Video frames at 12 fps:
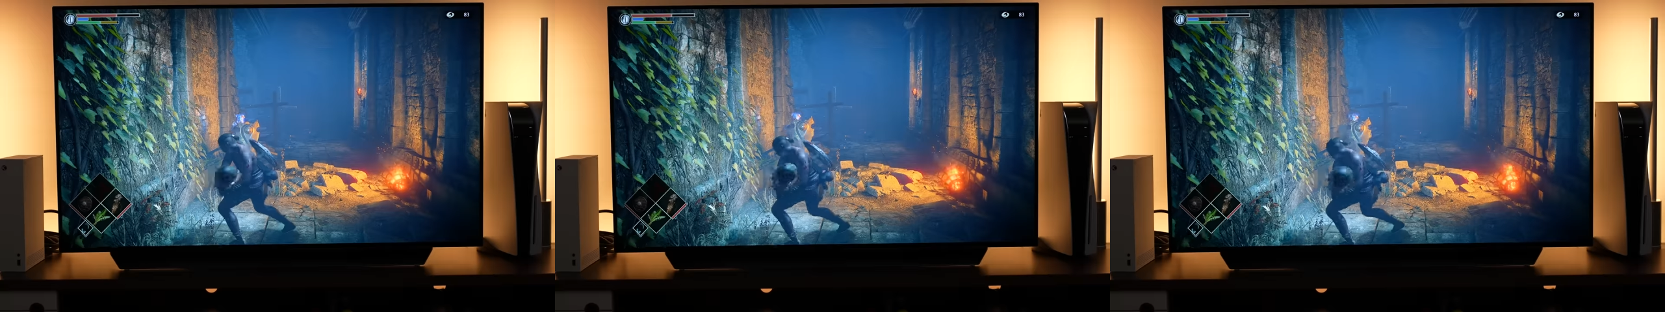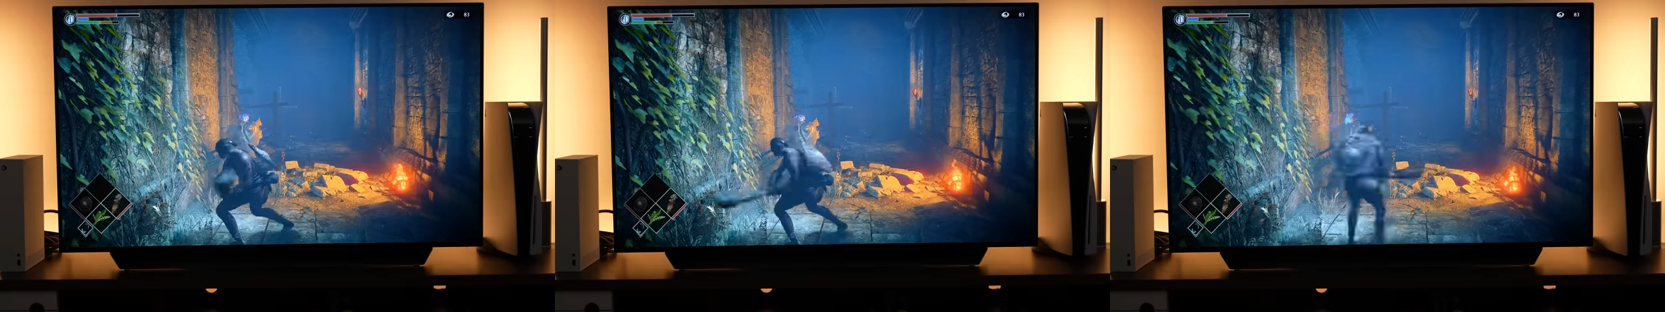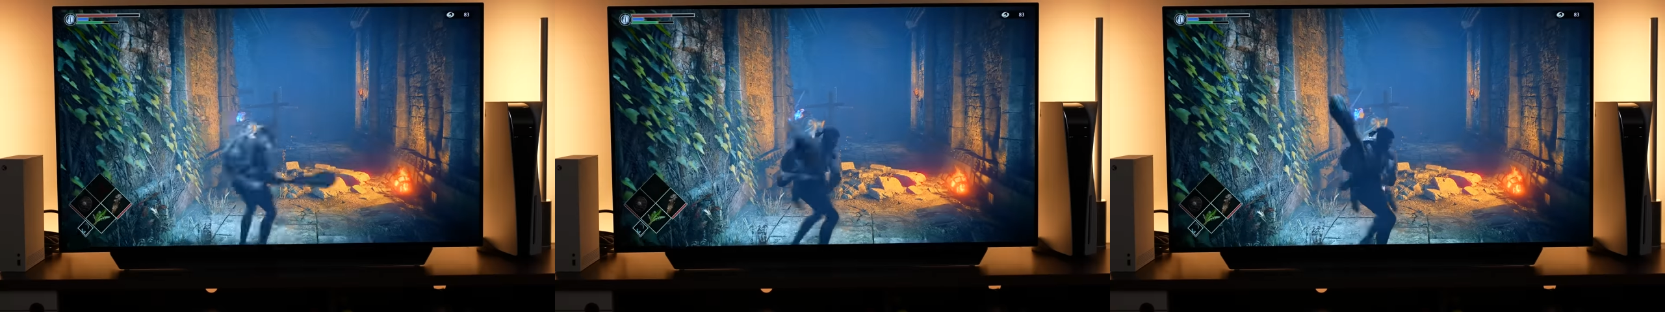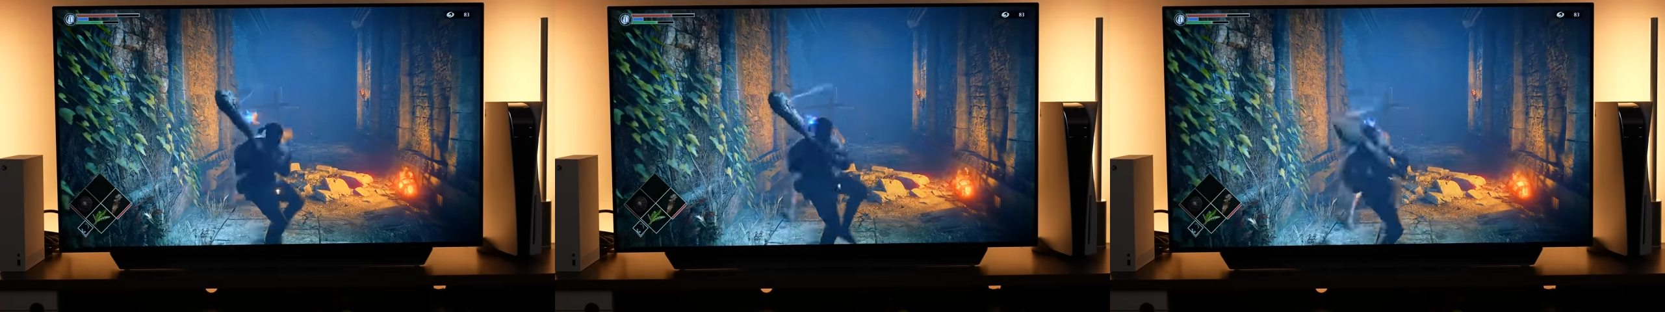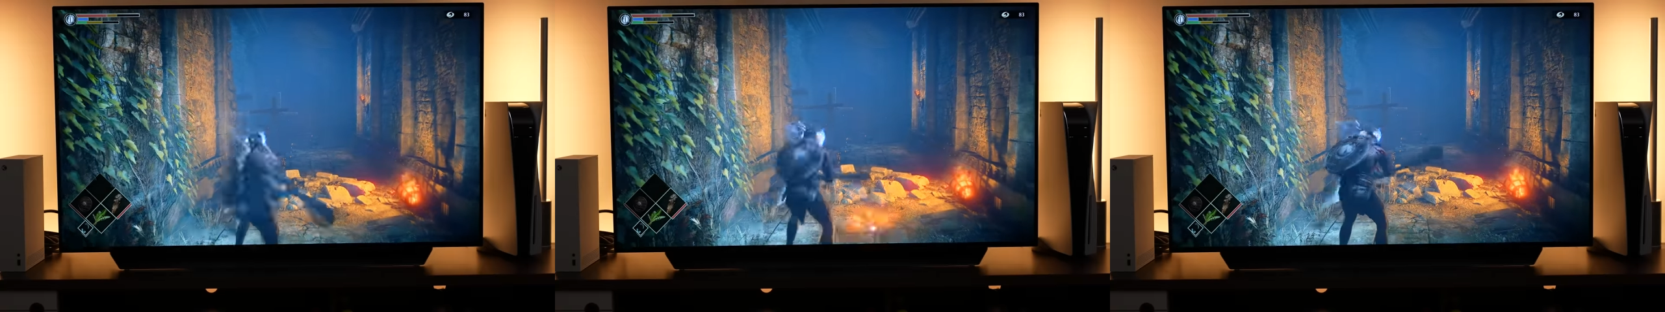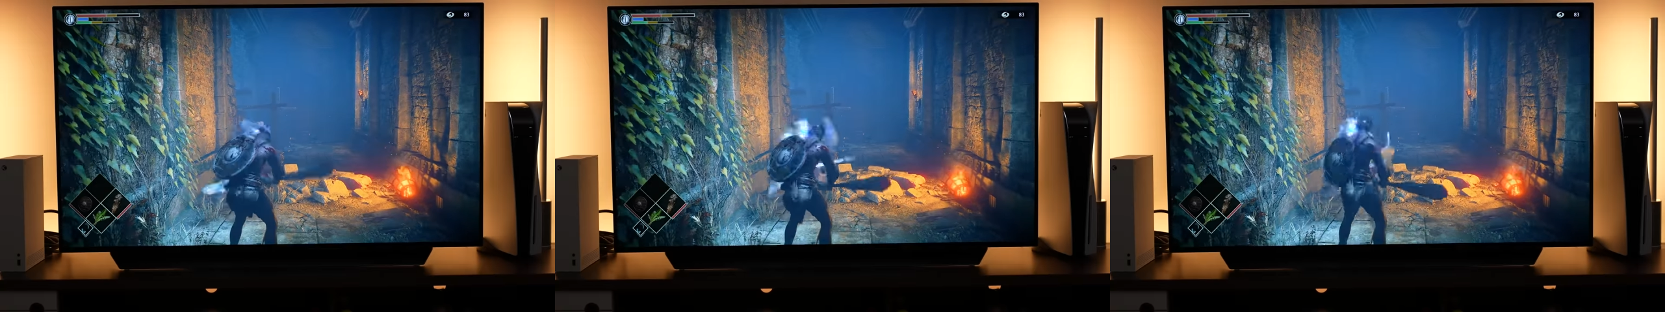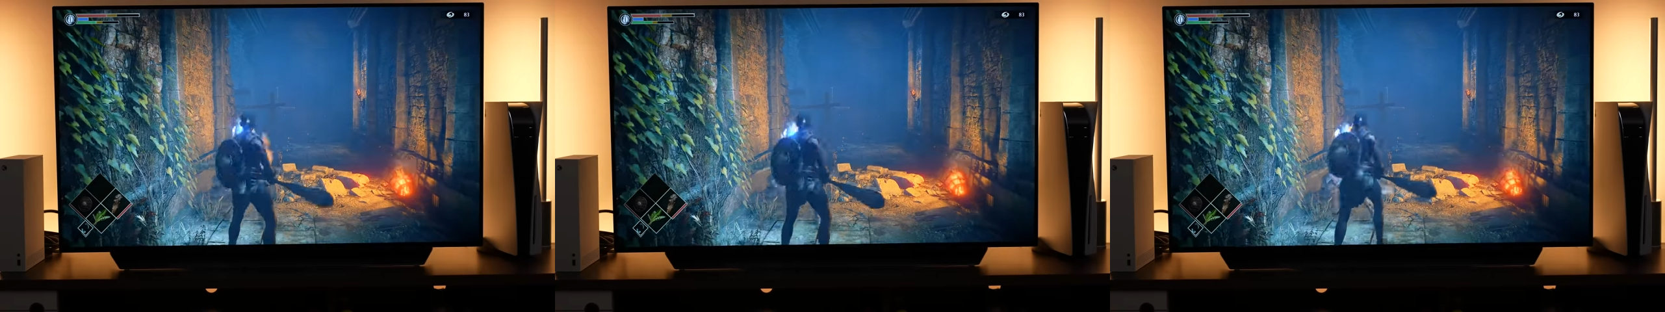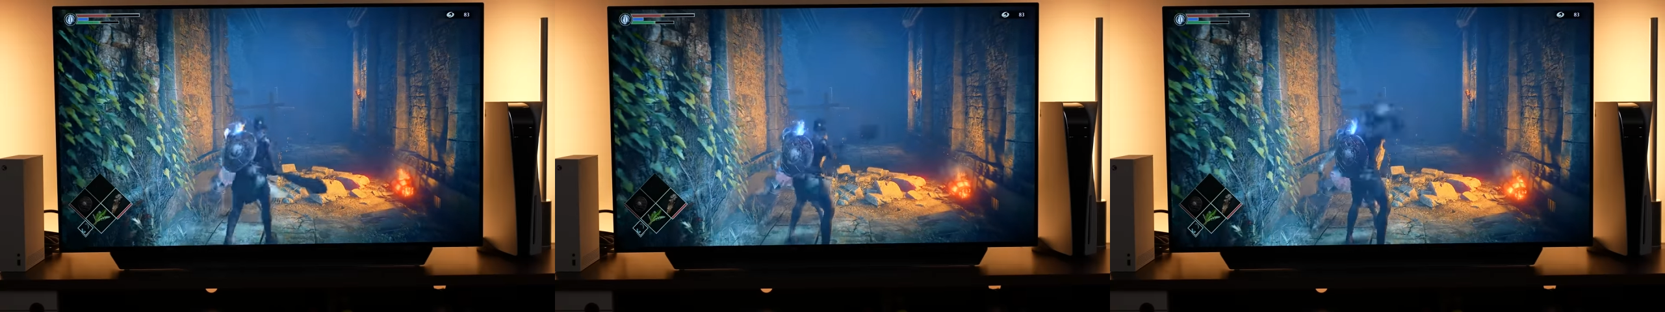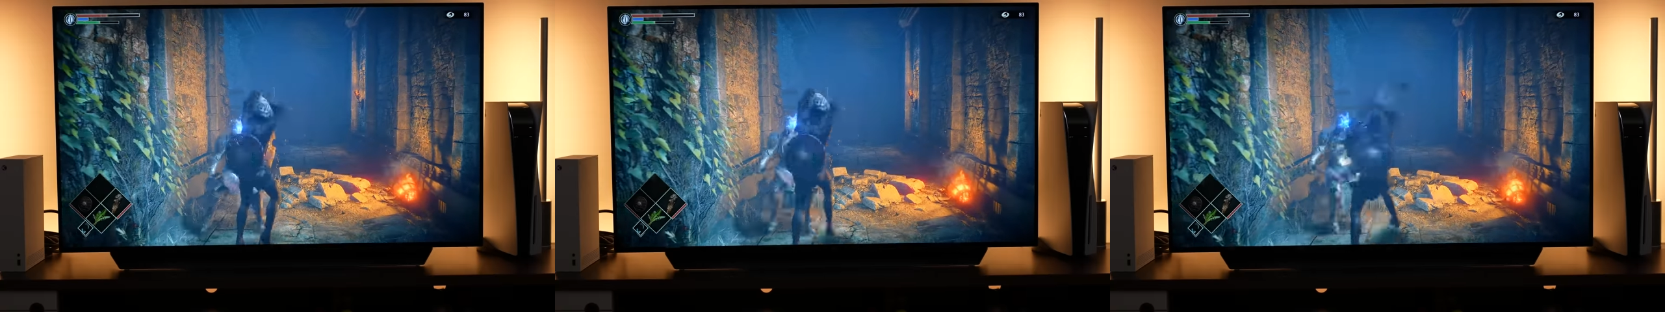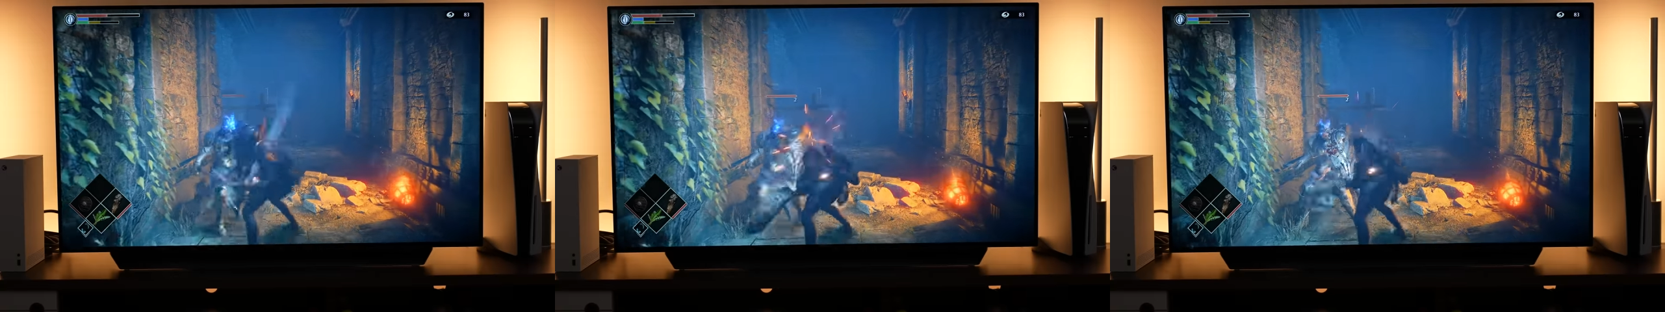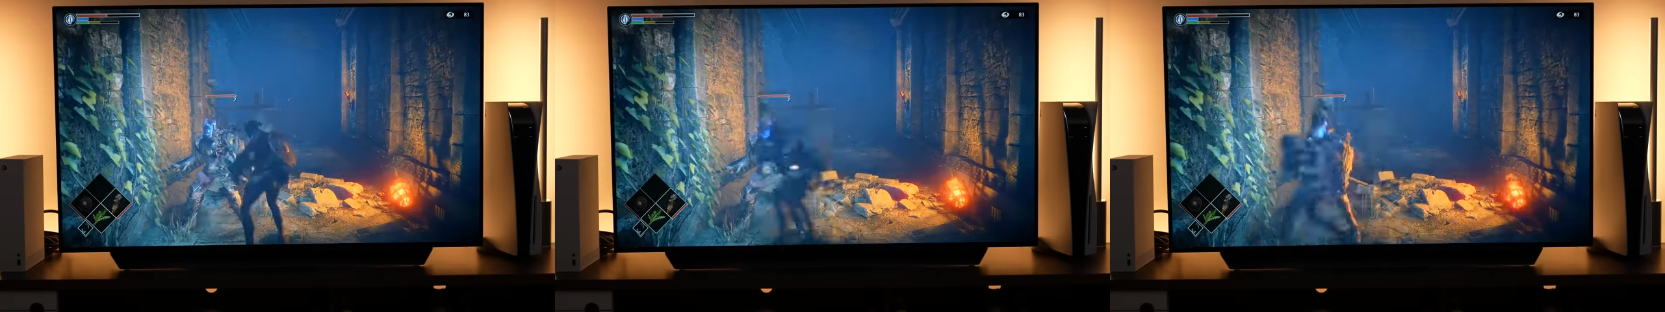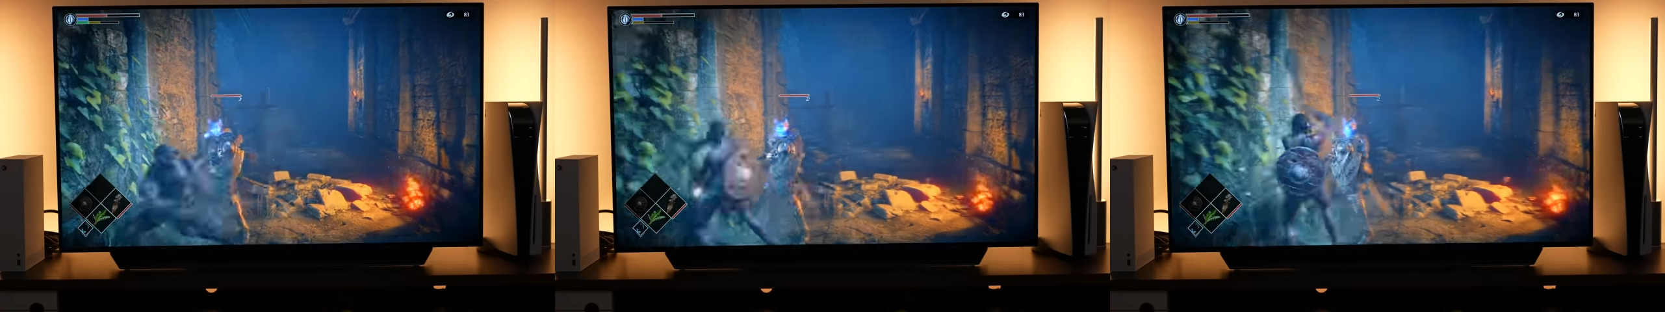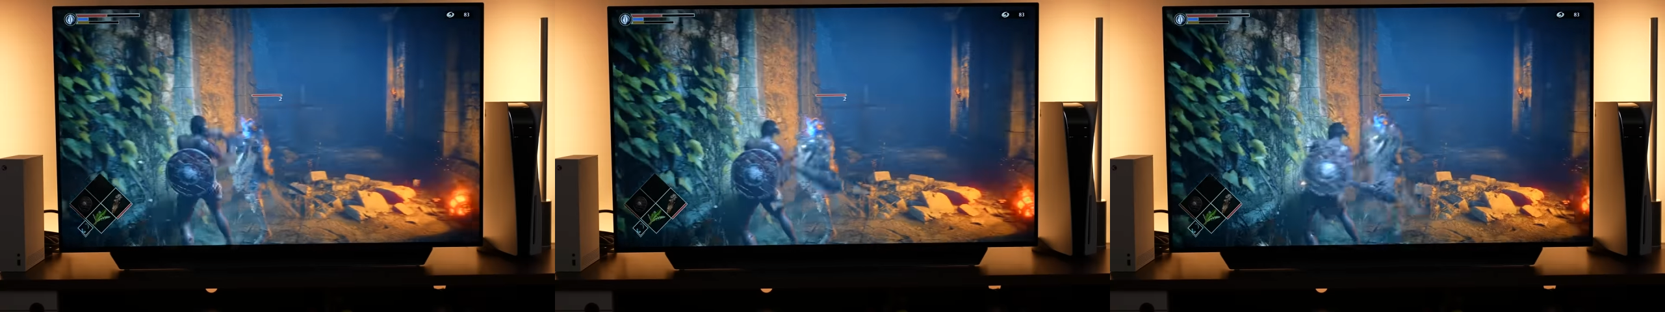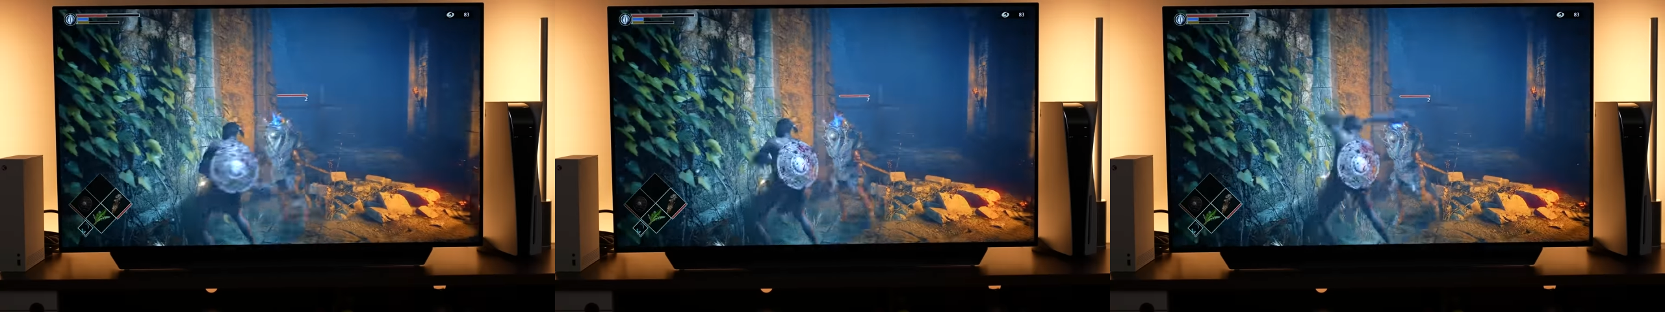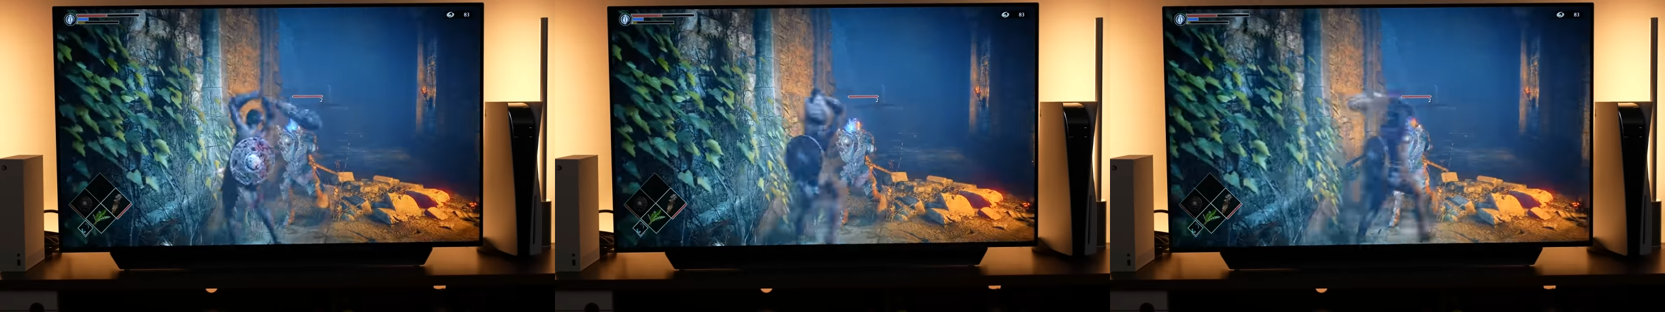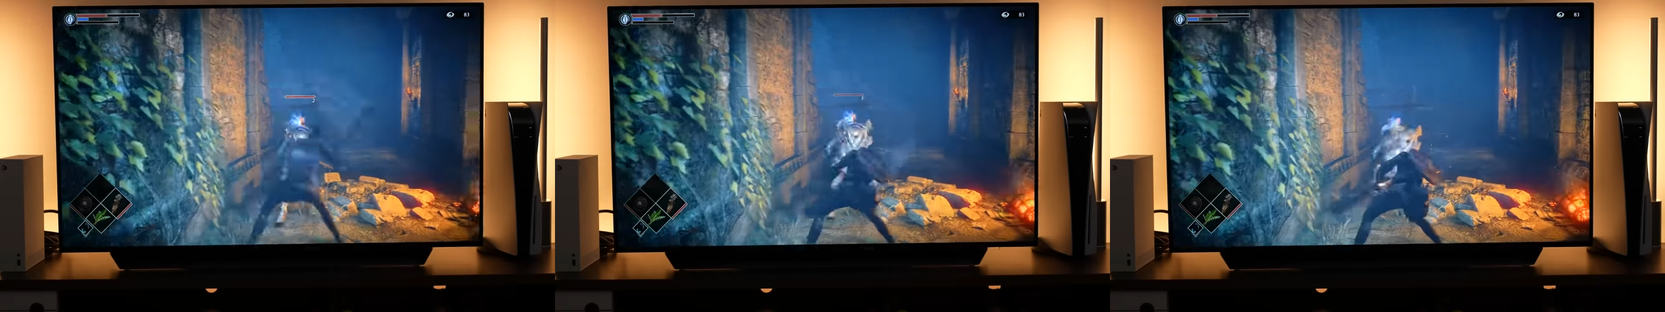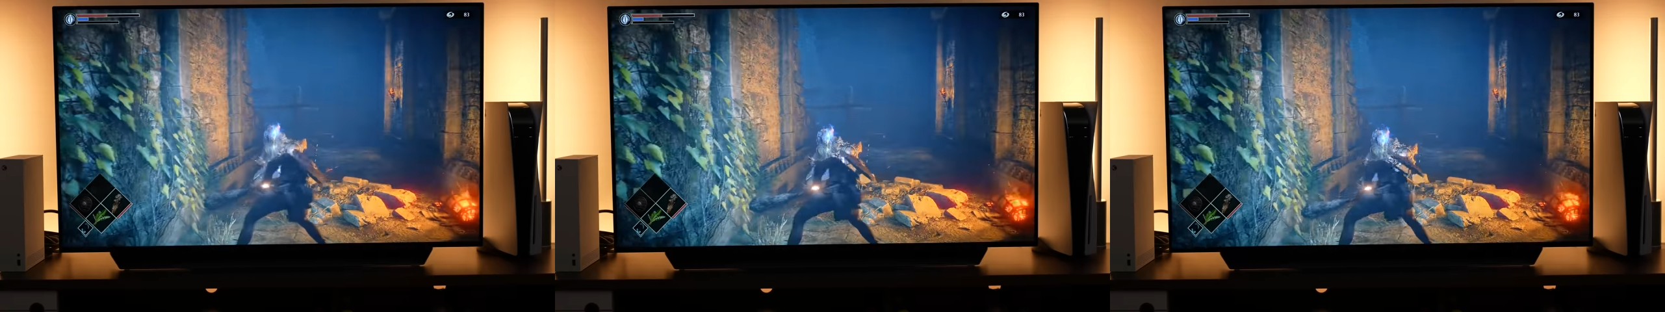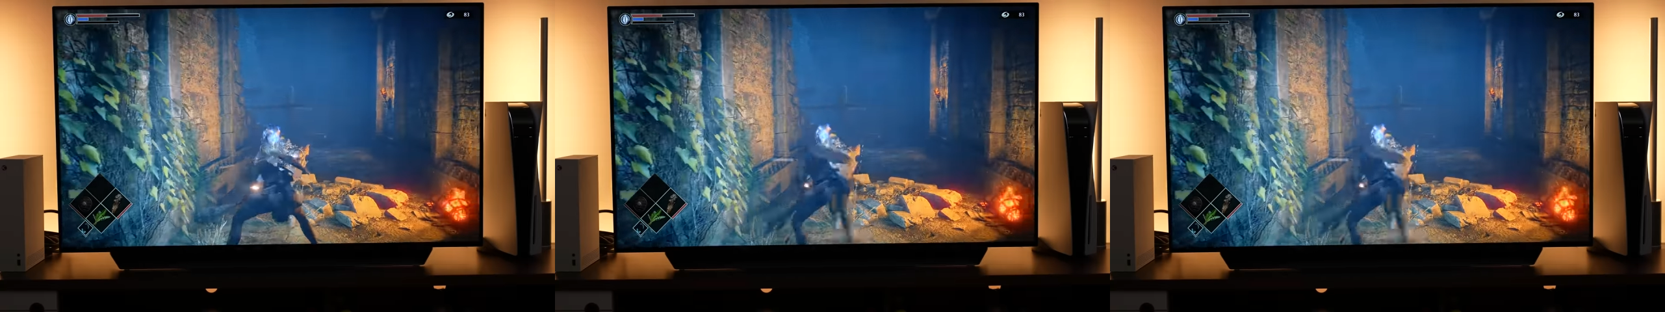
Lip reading: [unreadable: no face in view]